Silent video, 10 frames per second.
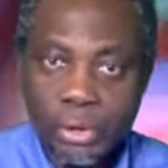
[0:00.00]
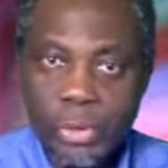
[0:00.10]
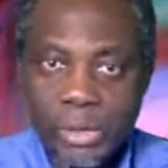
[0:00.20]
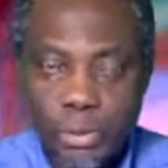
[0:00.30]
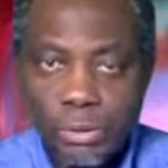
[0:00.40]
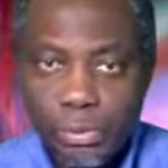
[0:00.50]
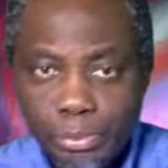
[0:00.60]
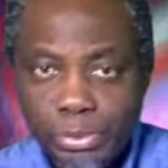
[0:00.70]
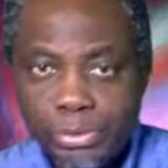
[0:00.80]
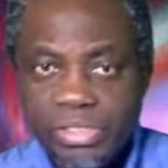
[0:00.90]
You are going to
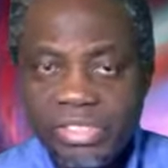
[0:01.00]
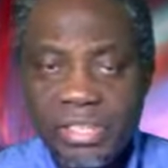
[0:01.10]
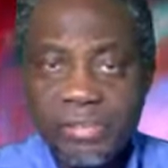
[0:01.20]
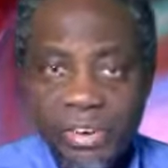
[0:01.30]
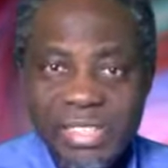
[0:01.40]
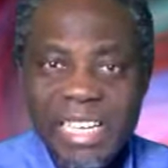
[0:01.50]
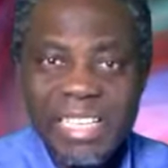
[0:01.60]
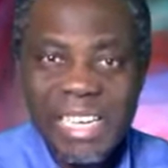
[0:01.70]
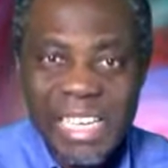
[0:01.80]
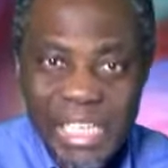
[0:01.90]
put yourself under
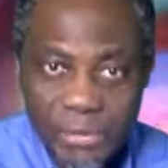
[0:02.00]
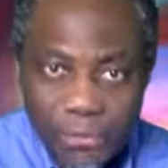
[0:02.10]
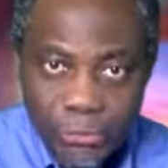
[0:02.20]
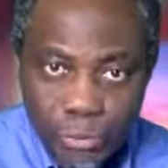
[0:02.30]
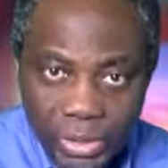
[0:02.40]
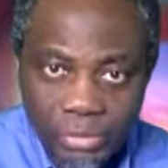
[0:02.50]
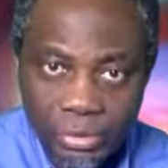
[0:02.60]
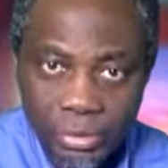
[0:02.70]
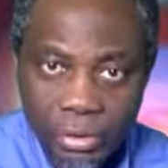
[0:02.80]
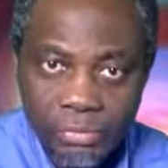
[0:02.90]
the
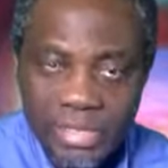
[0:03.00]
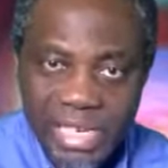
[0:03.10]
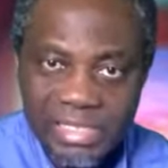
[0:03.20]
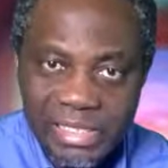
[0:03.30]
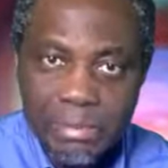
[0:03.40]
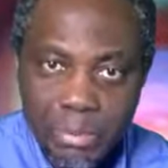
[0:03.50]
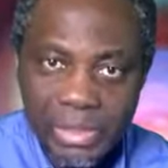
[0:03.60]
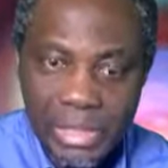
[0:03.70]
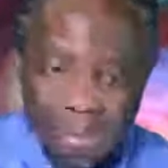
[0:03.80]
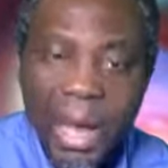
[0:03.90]
influence of that
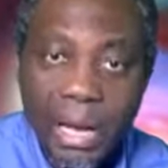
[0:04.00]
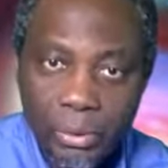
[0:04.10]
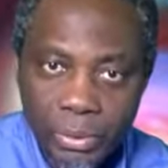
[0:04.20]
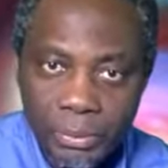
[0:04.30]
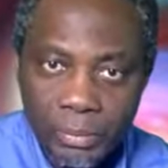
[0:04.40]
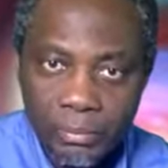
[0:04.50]
demonic power.